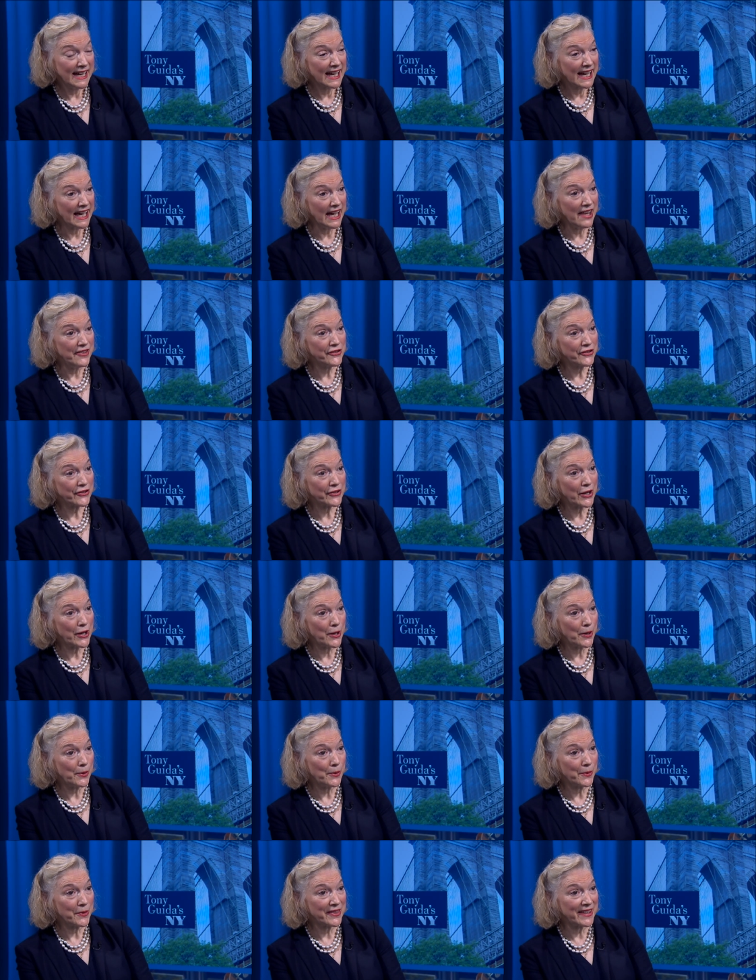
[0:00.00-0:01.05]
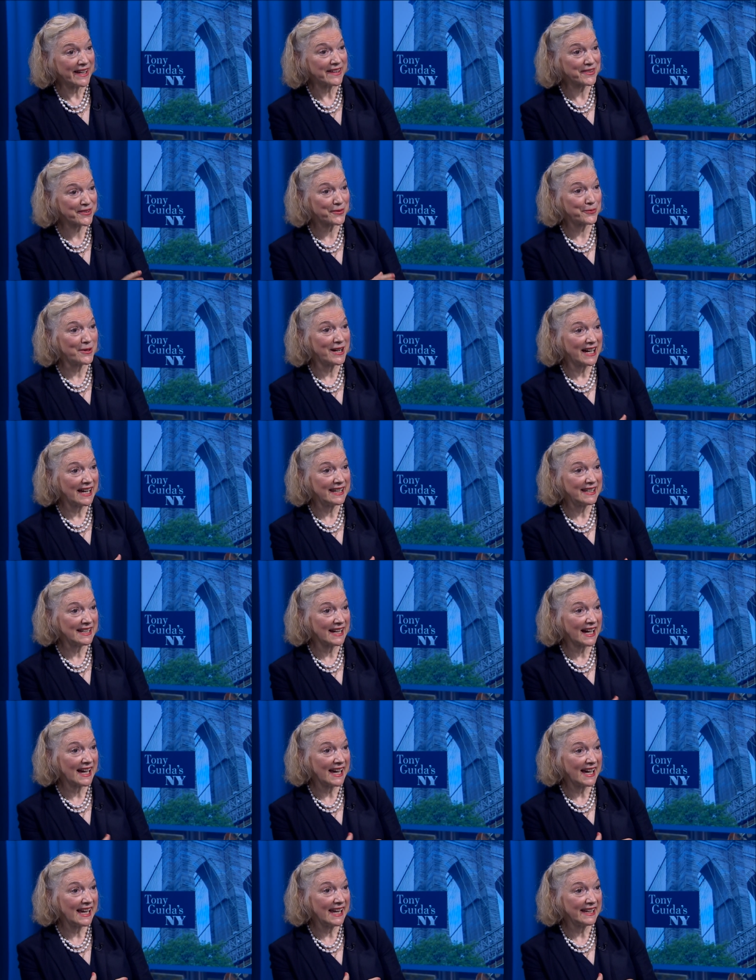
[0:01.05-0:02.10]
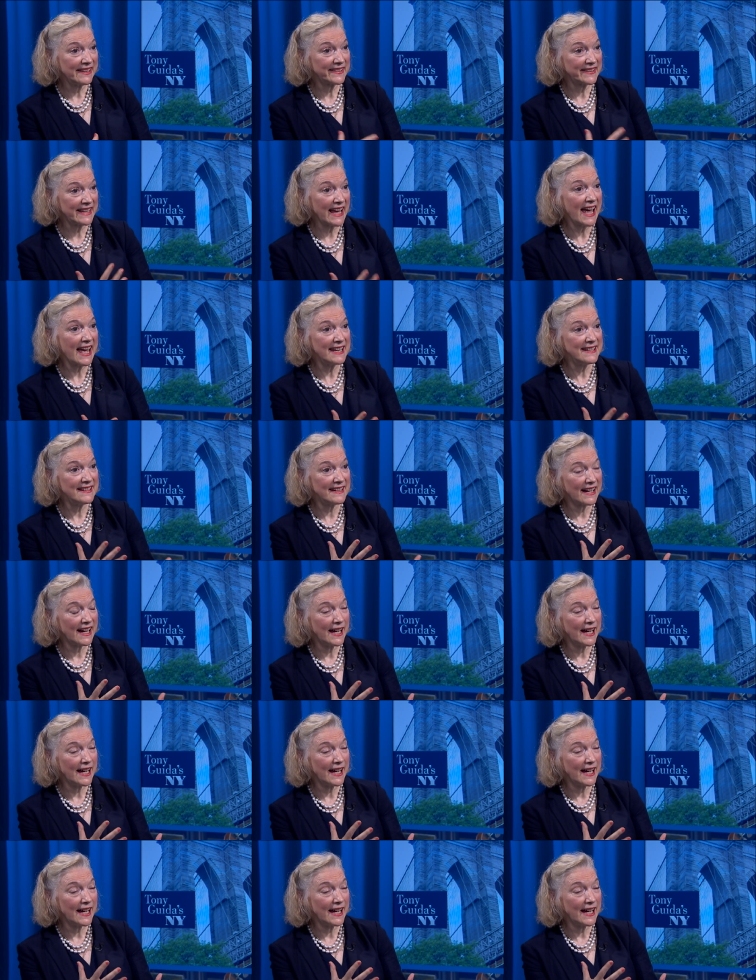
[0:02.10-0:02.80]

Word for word: And so that's what I said.